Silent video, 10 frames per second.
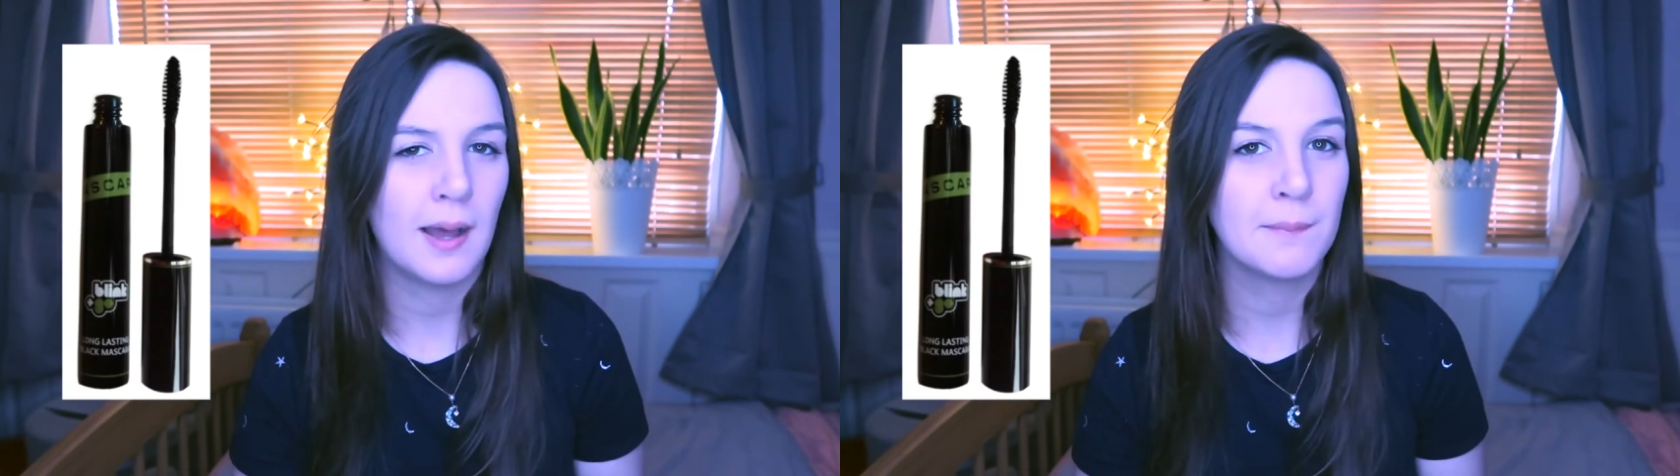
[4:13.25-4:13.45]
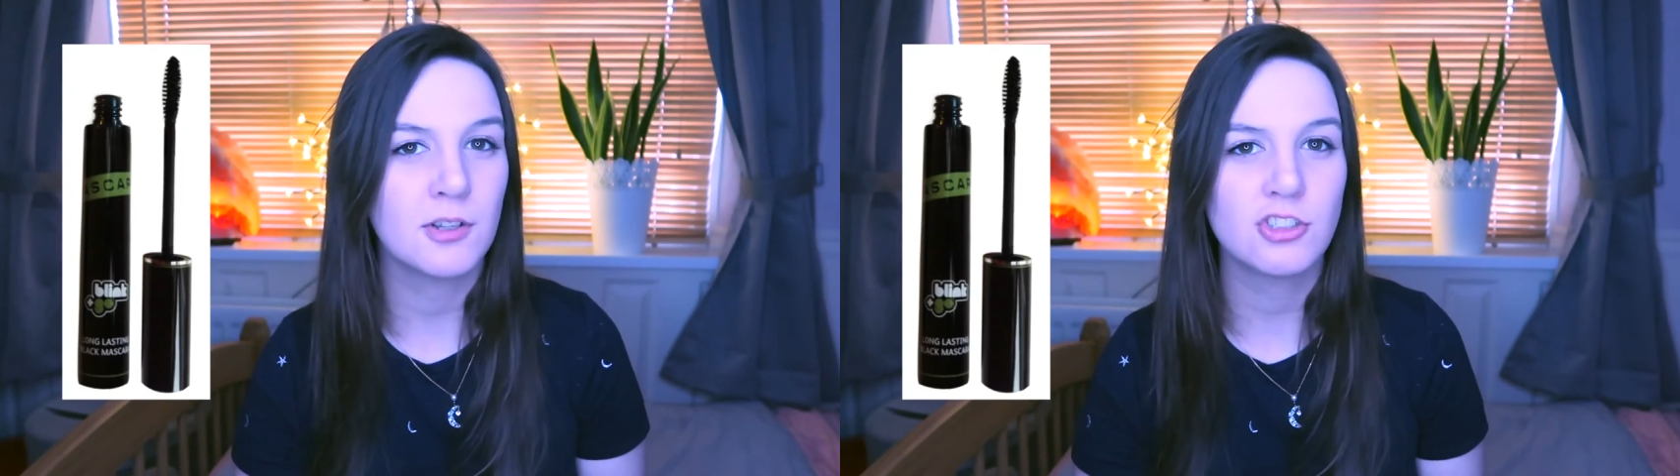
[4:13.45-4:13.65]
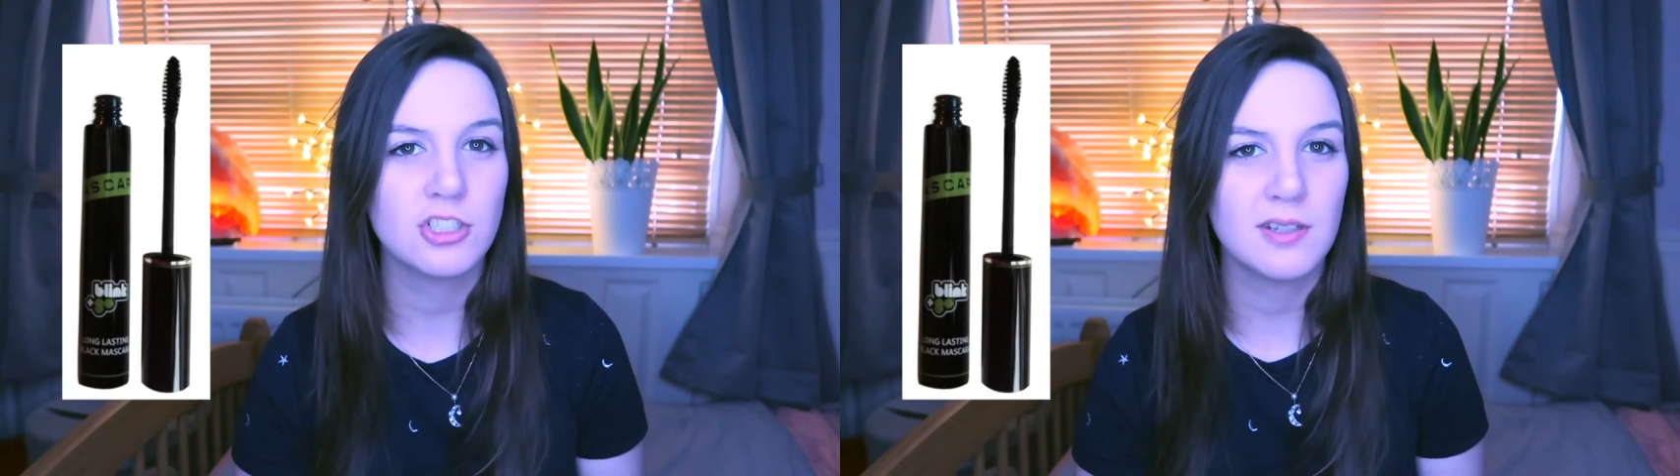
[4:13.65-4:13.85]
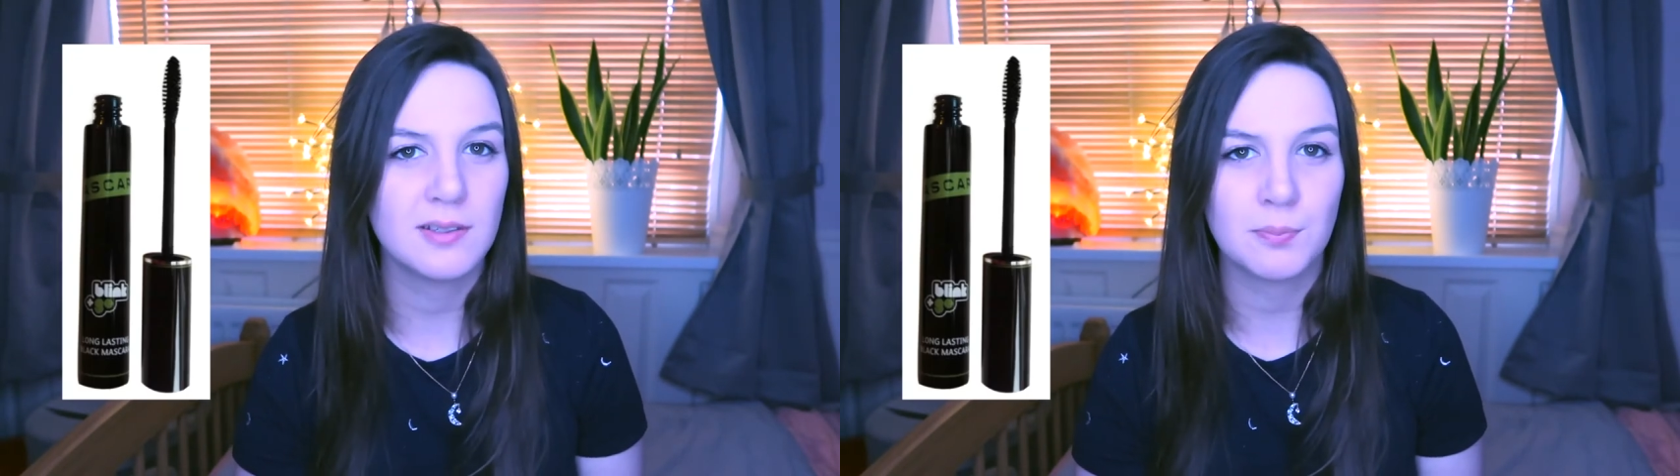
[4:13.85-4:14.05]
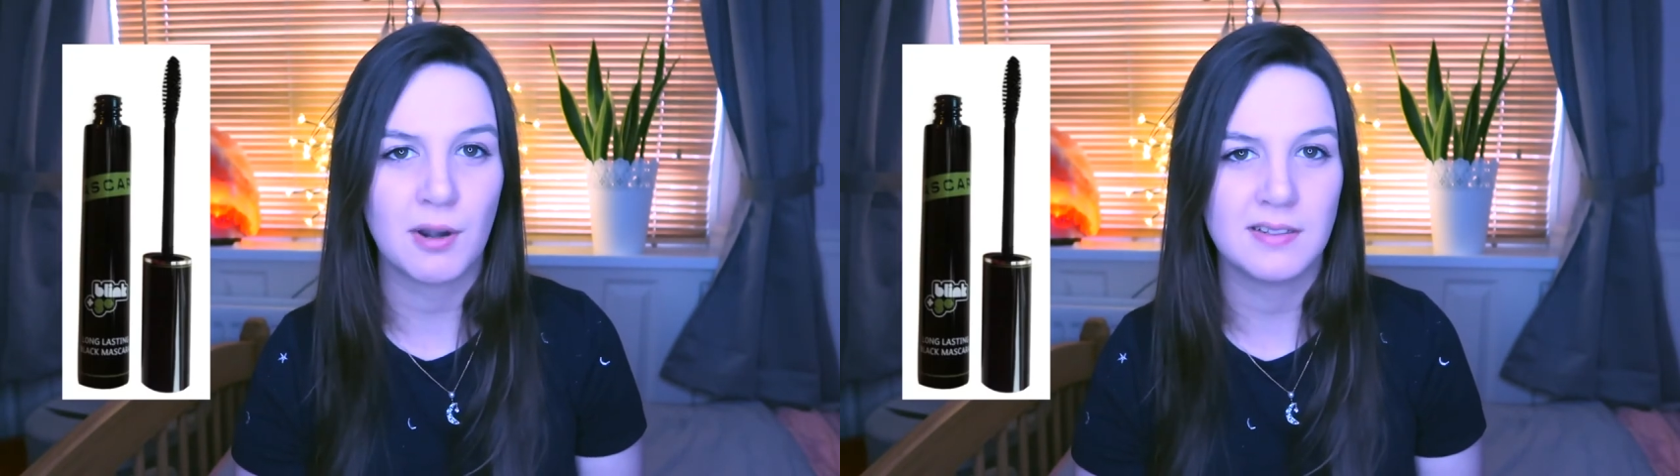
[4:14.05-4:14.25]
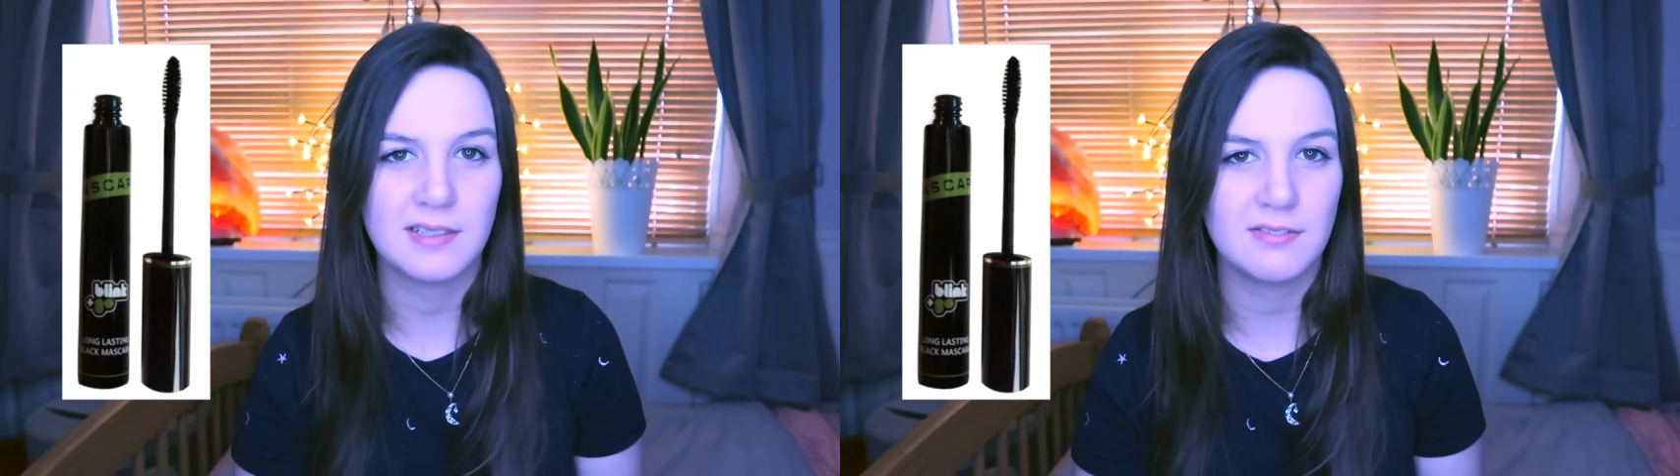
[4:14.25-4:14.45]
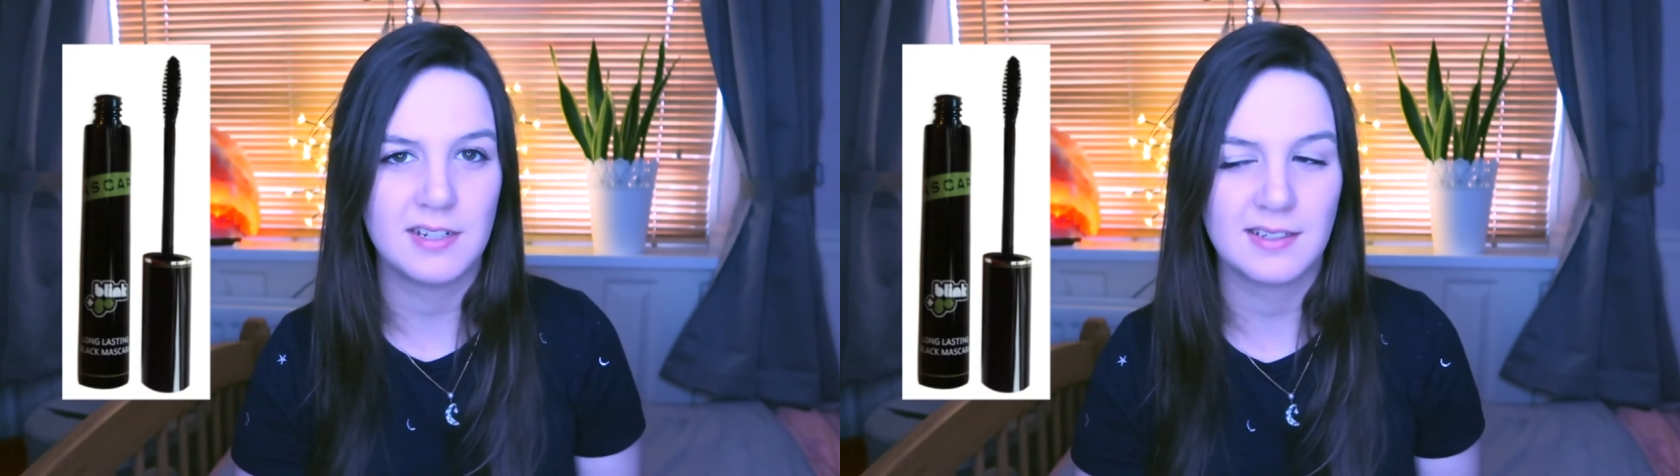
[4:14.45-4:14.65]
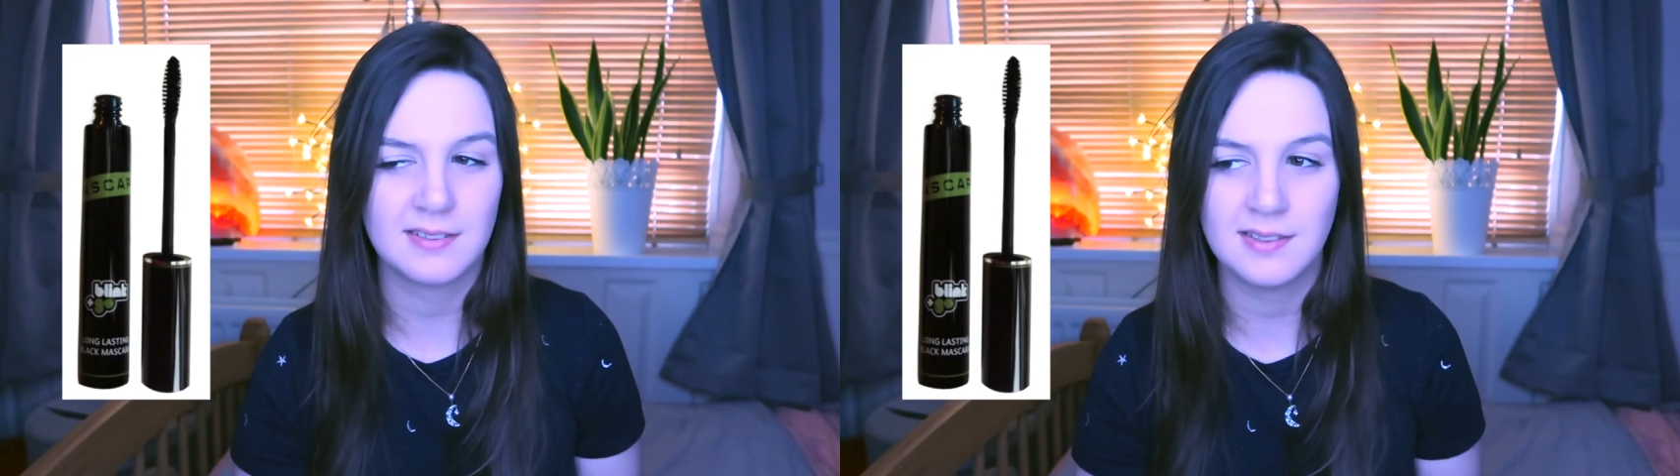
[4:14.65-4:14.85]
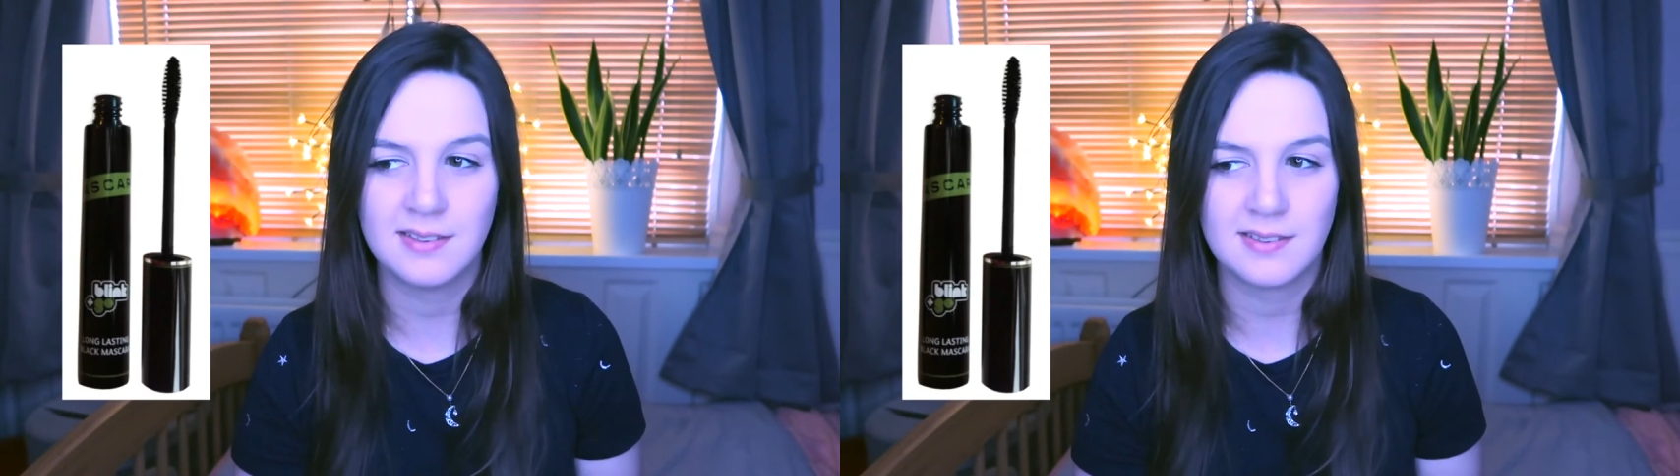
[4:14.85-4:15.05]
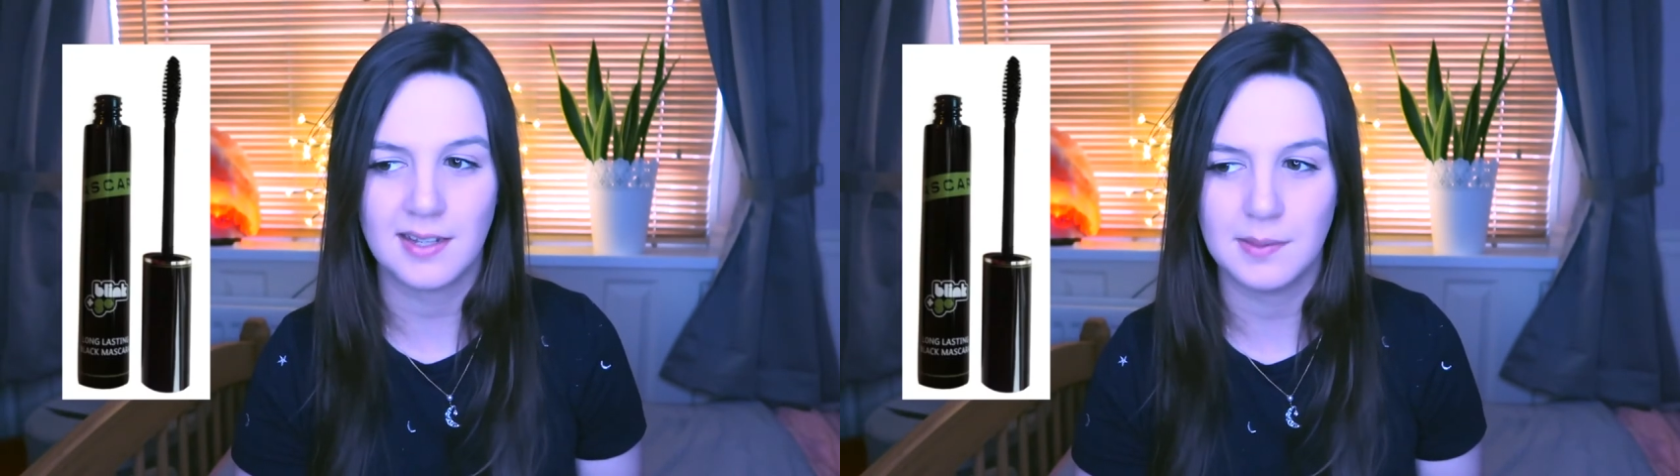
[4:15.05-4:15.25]
I'm not sure this brand even
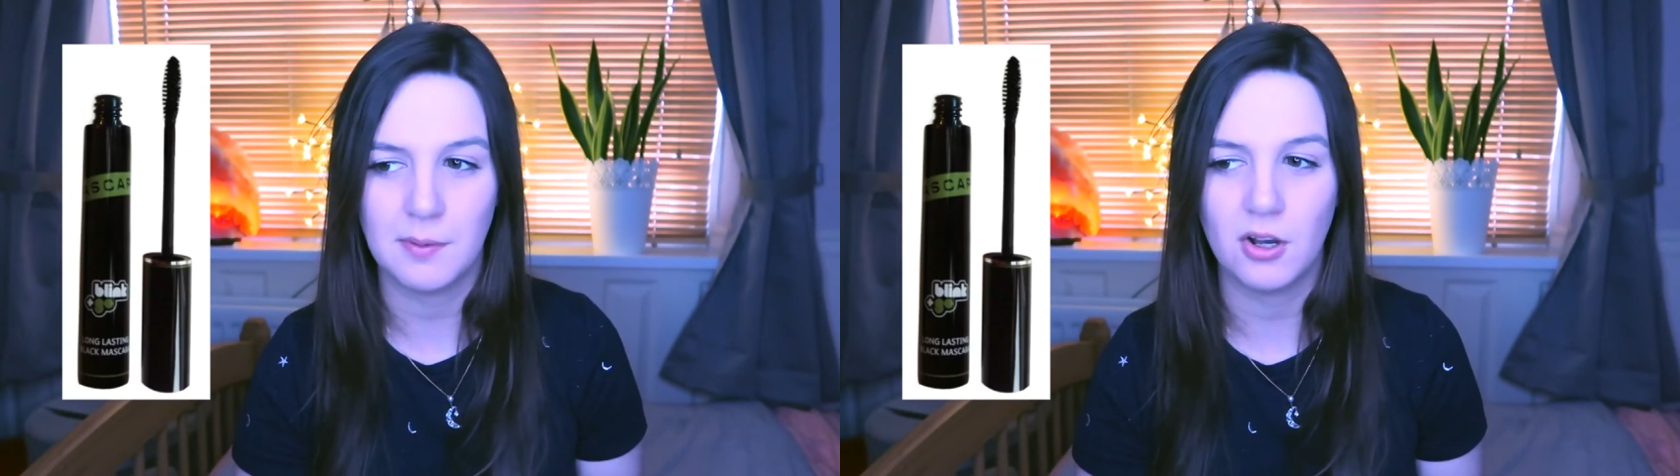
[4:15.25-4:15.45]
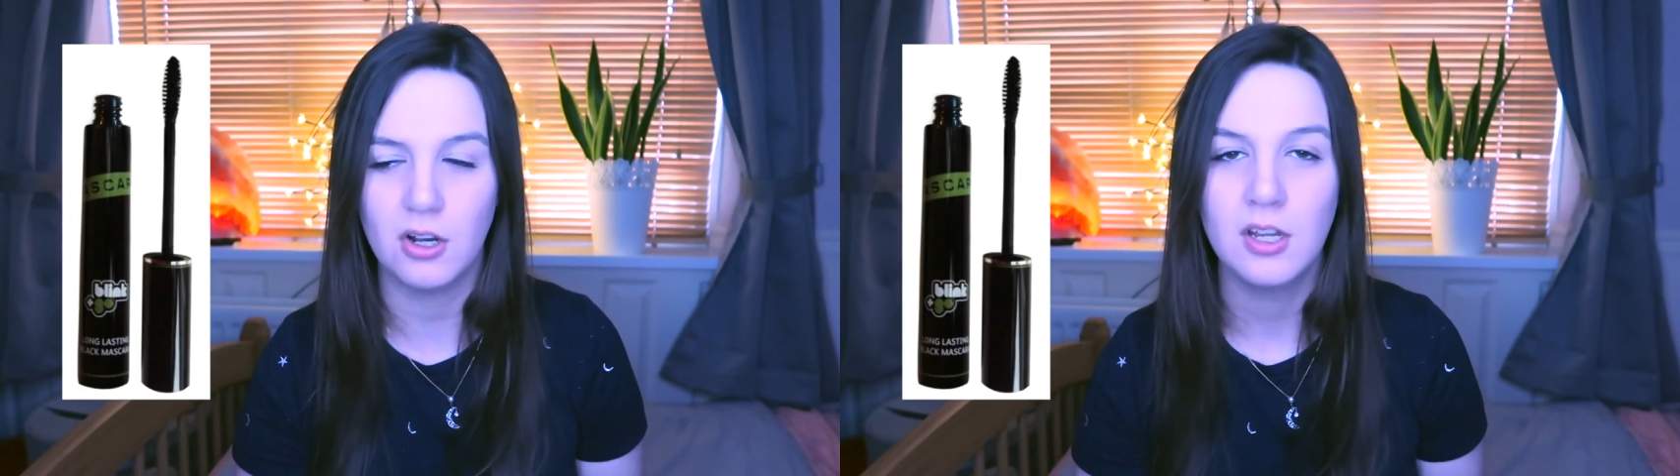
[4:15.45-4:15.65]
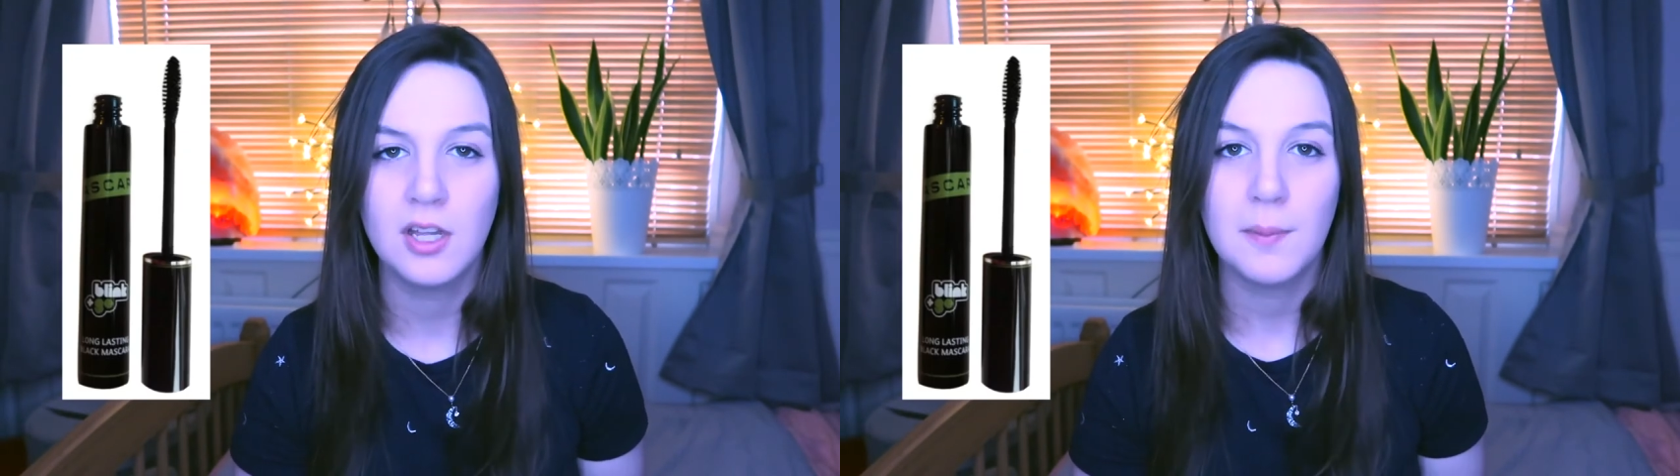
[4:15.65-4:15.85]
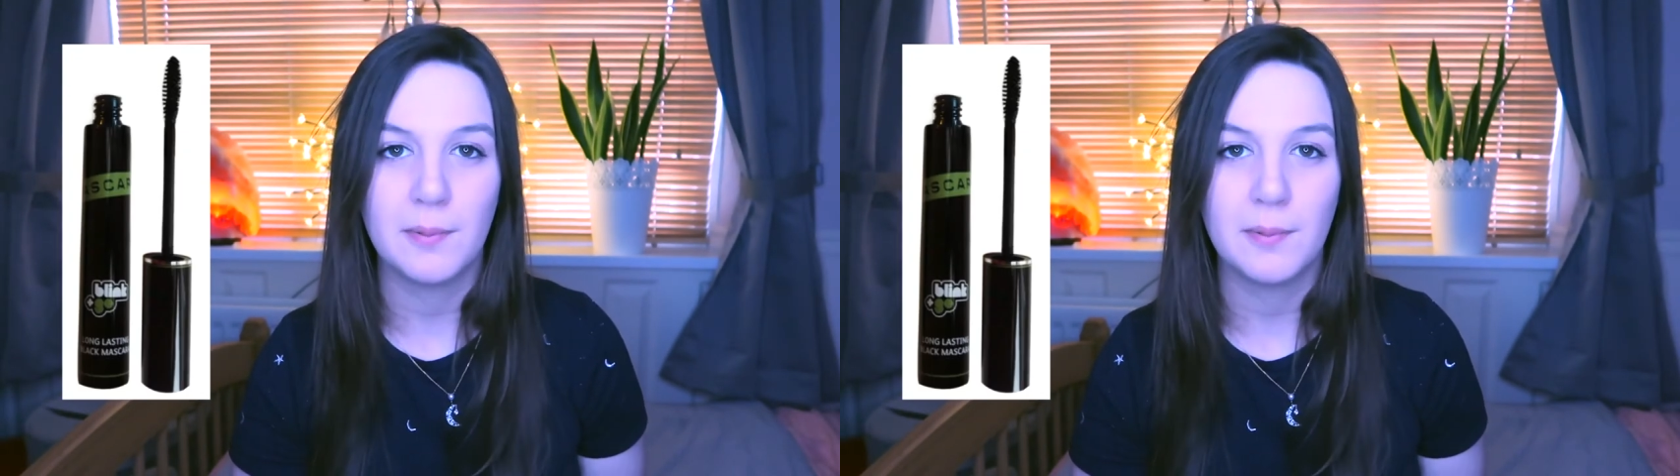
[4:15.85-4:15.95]
exists anymore,